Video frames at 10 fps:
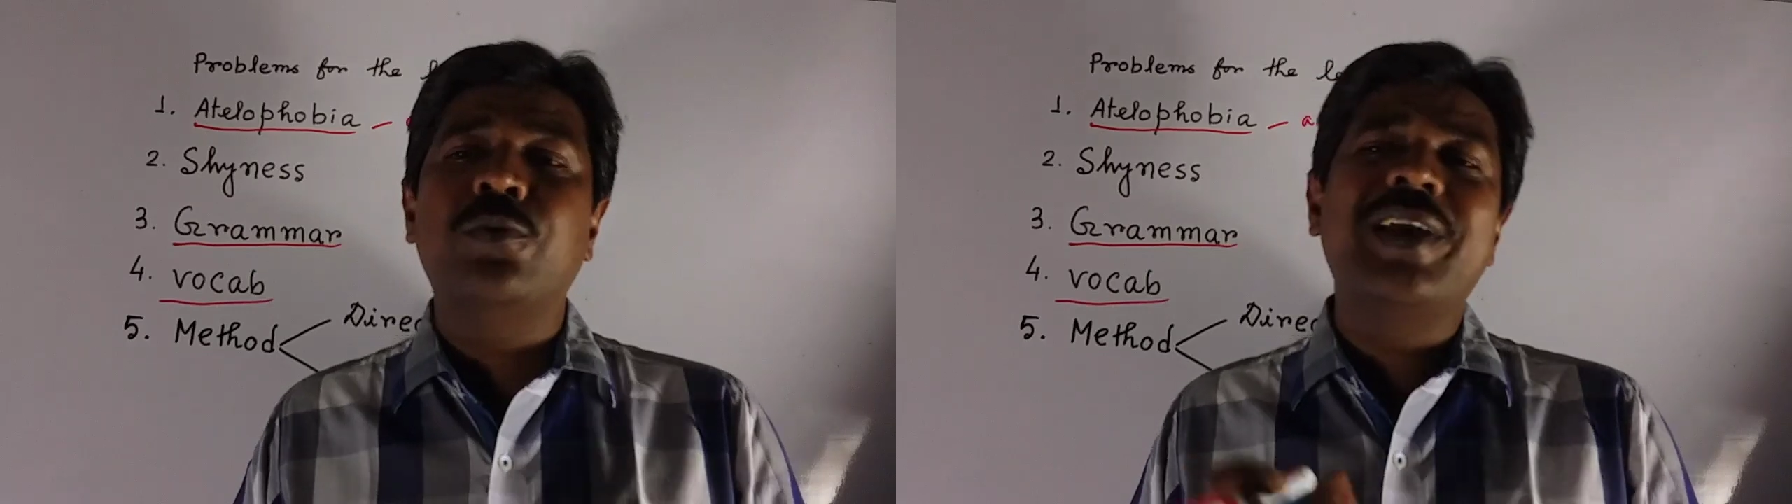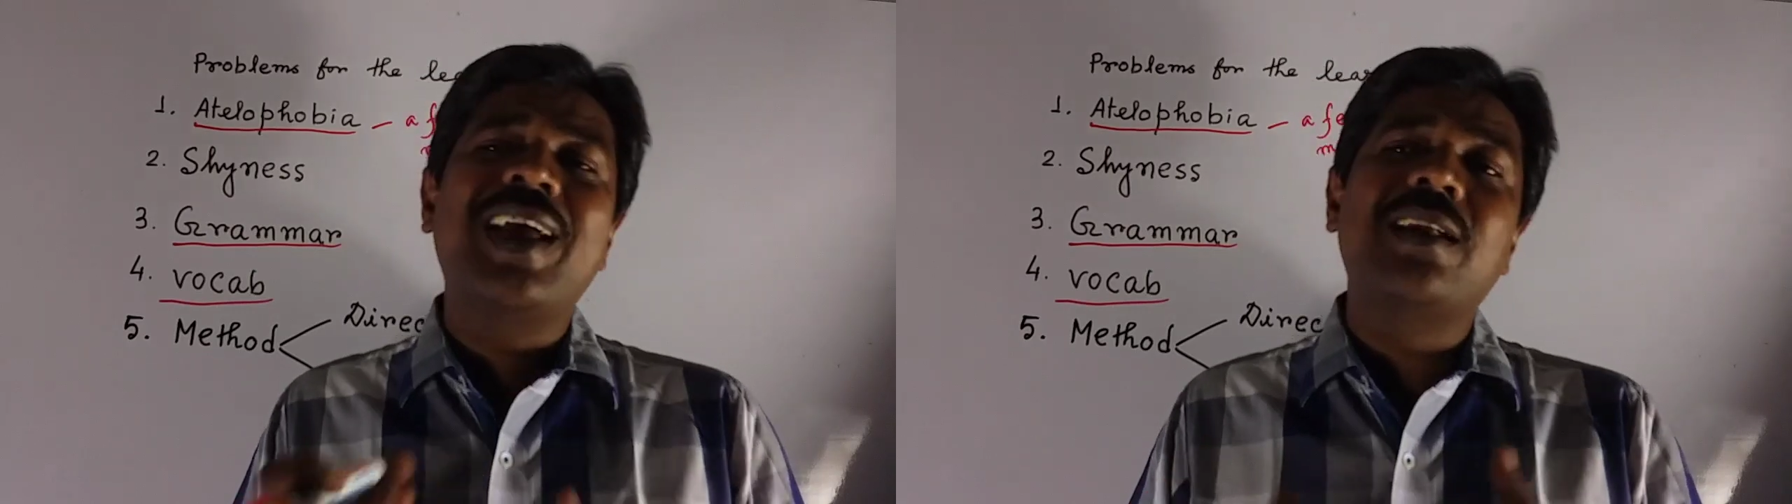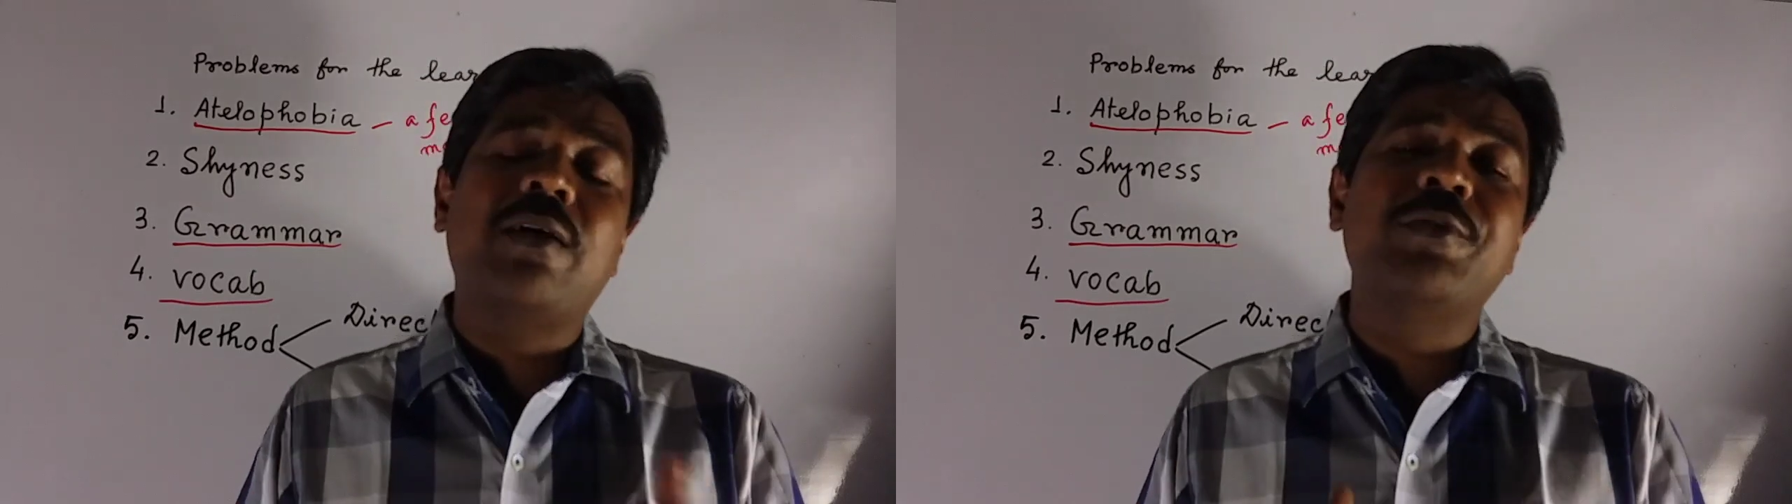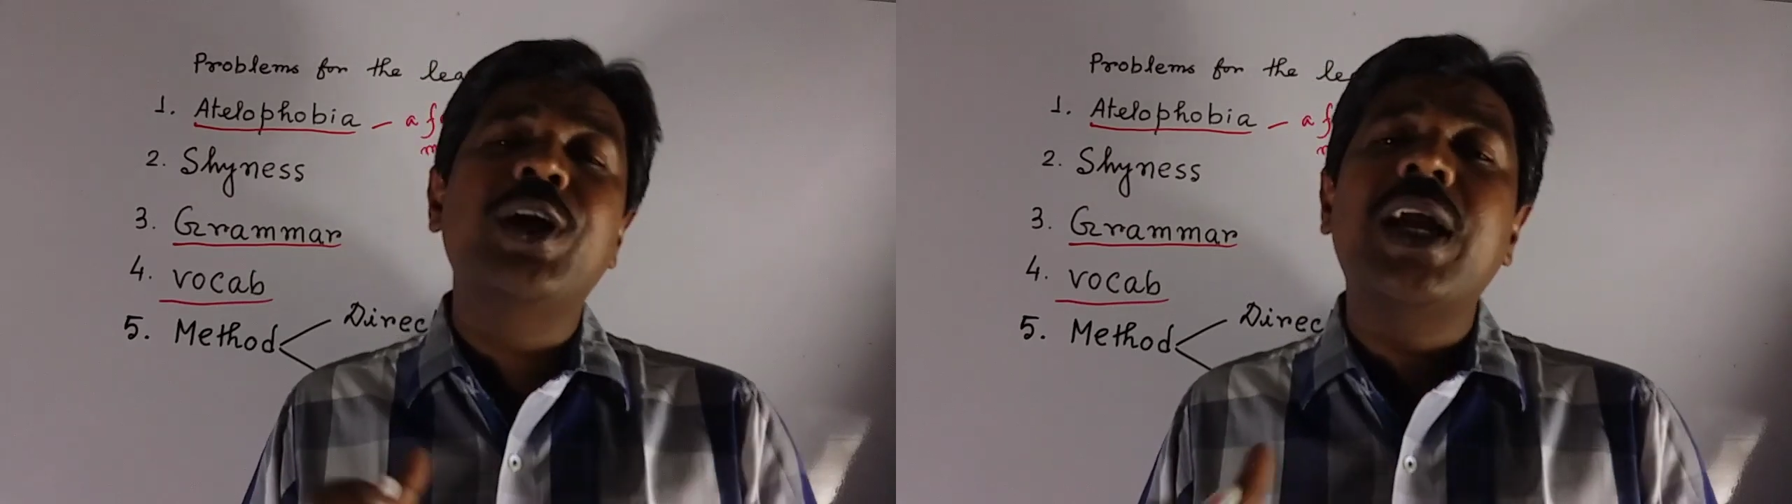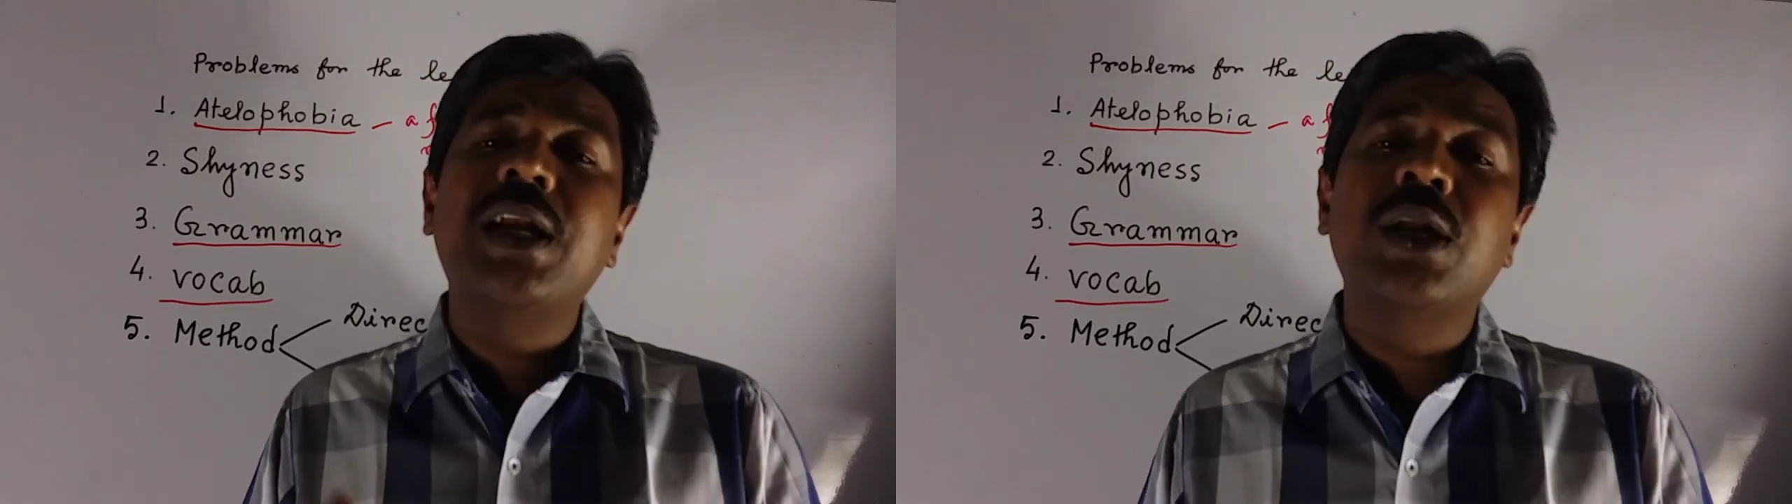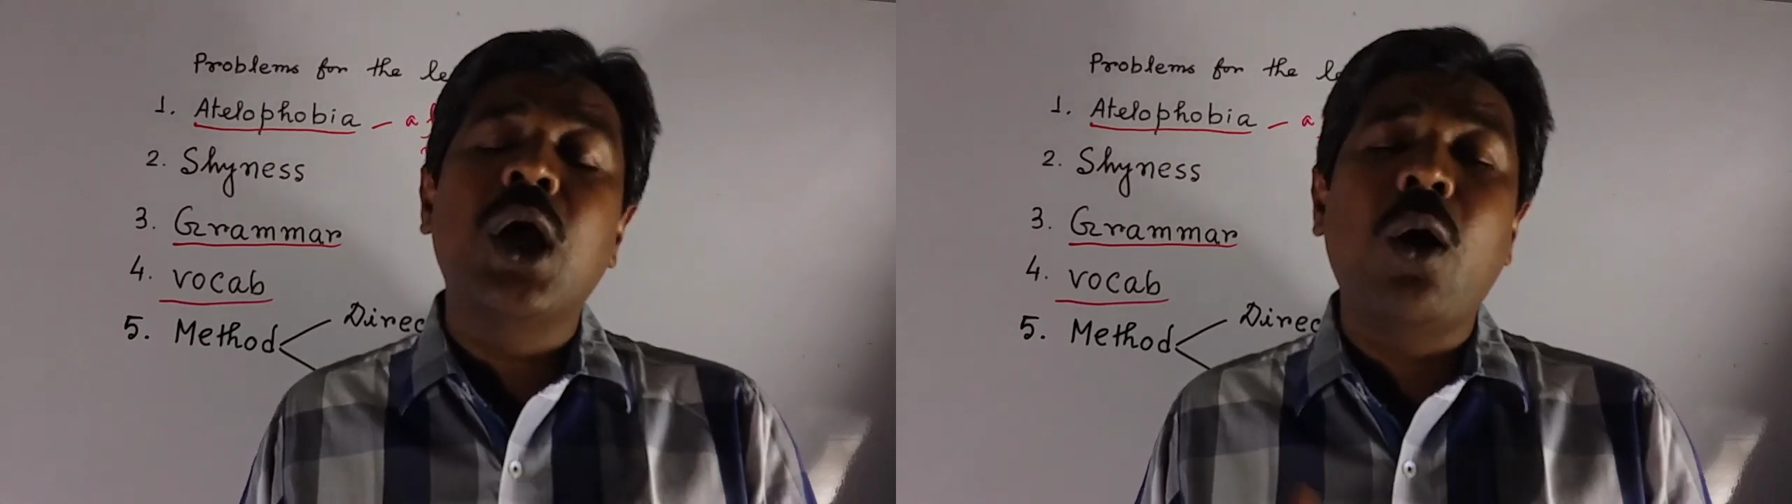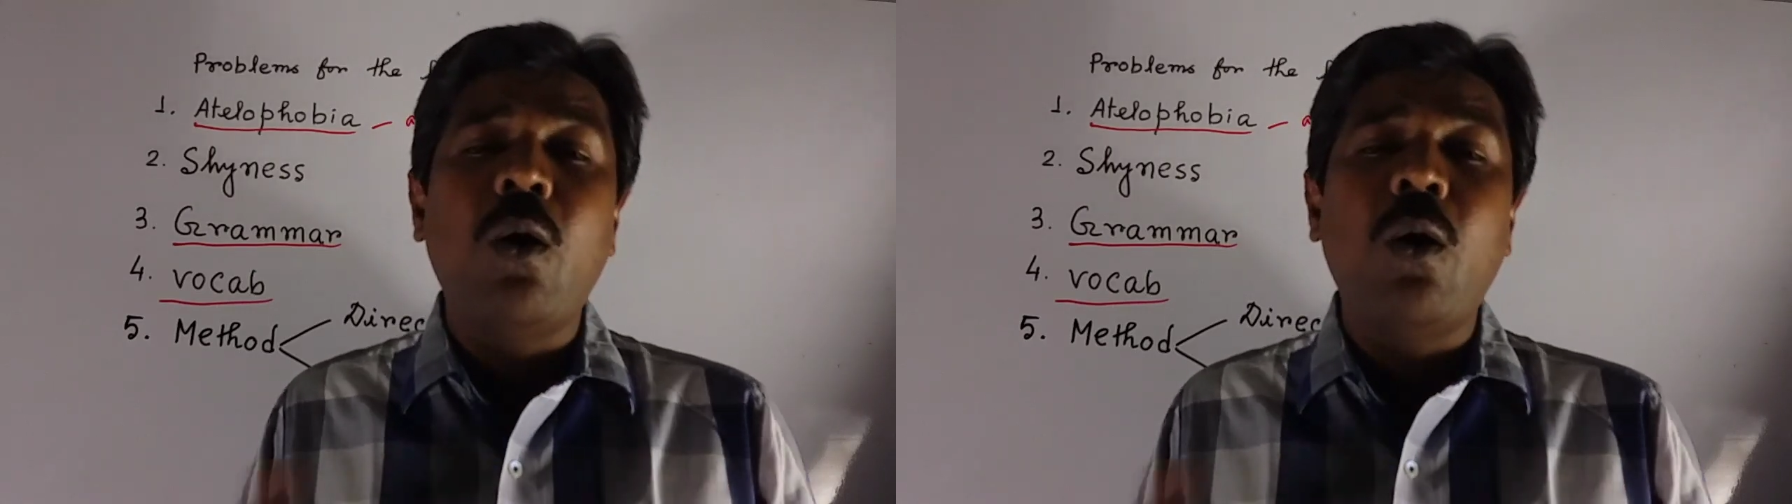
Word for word: we can communicate